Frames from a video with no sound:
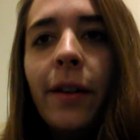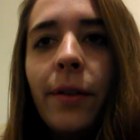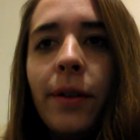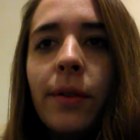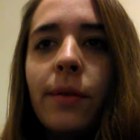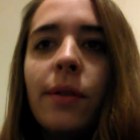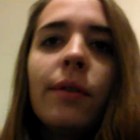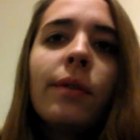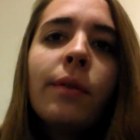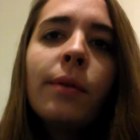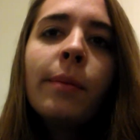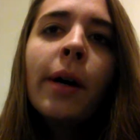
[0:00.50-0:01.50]

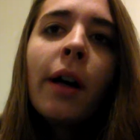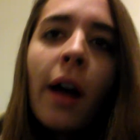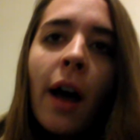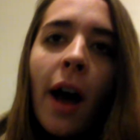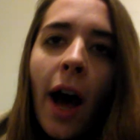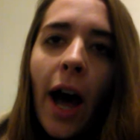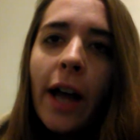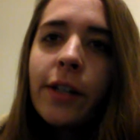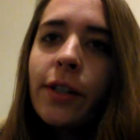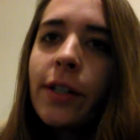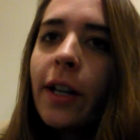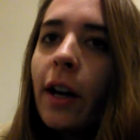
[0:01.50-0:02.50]
YouTube. I
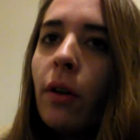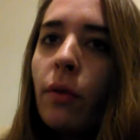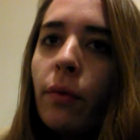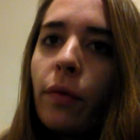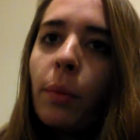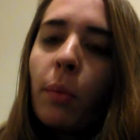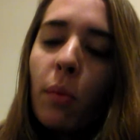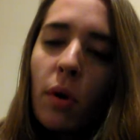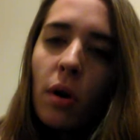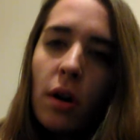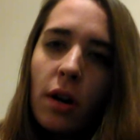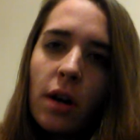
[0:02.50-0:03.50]
just got home from
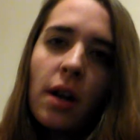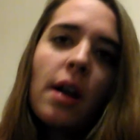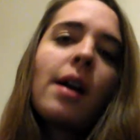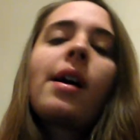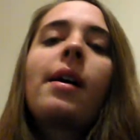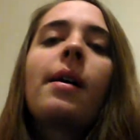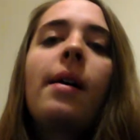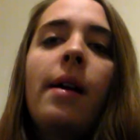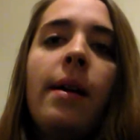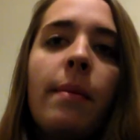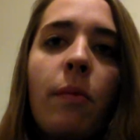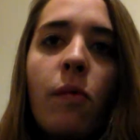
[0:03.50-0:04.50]
work. I
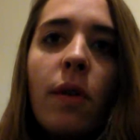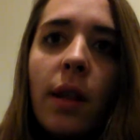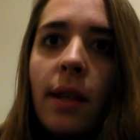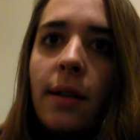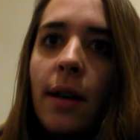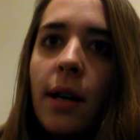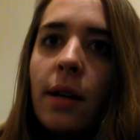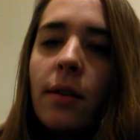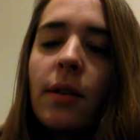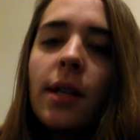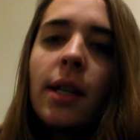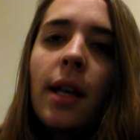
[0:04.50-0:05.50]
am really
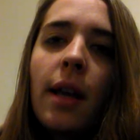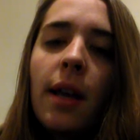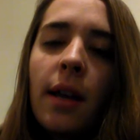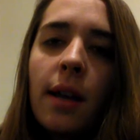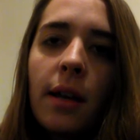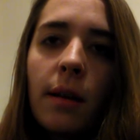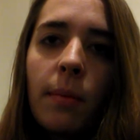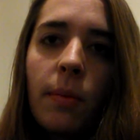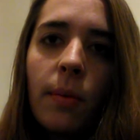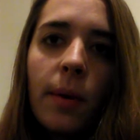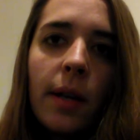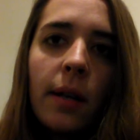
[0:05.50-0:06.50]
tired today. I got up
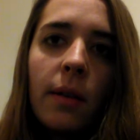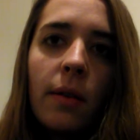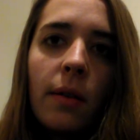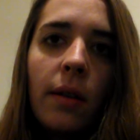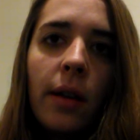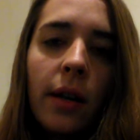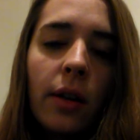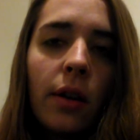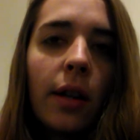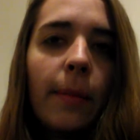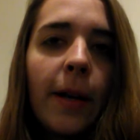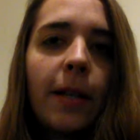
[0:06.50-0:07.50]
really early and
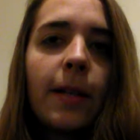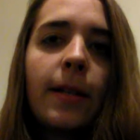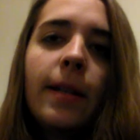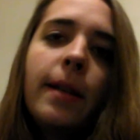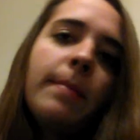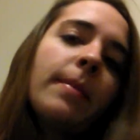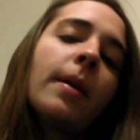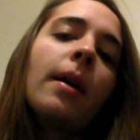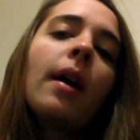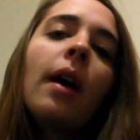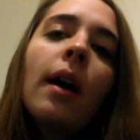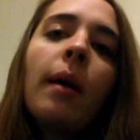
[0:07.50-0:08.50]
couldn't get back to sleep.
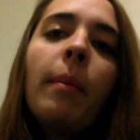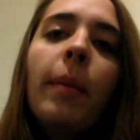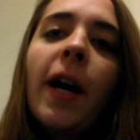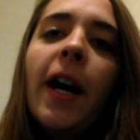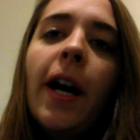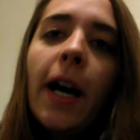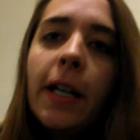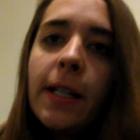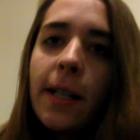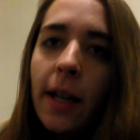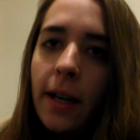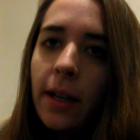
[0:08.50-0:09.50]
But I
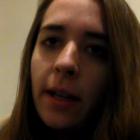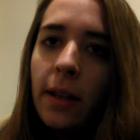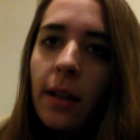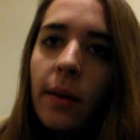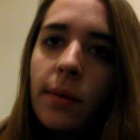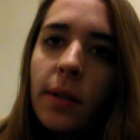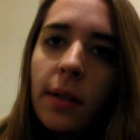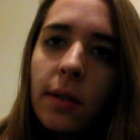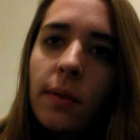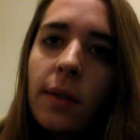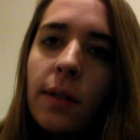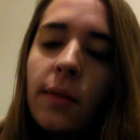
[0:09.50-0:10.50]
decided that I was going to
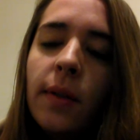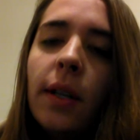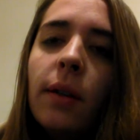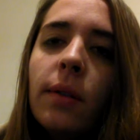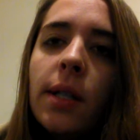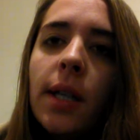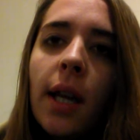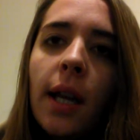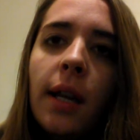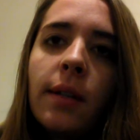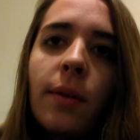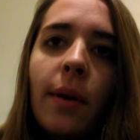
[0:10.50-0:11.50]
do this video
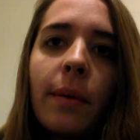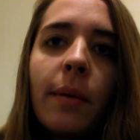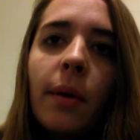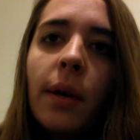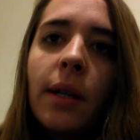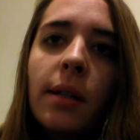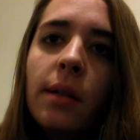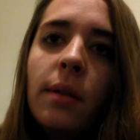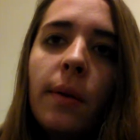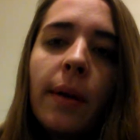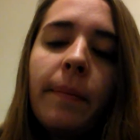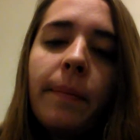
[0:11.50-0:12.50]
today, so I'm going to do
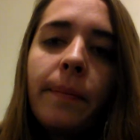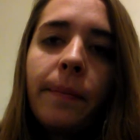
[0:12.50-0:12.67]
it.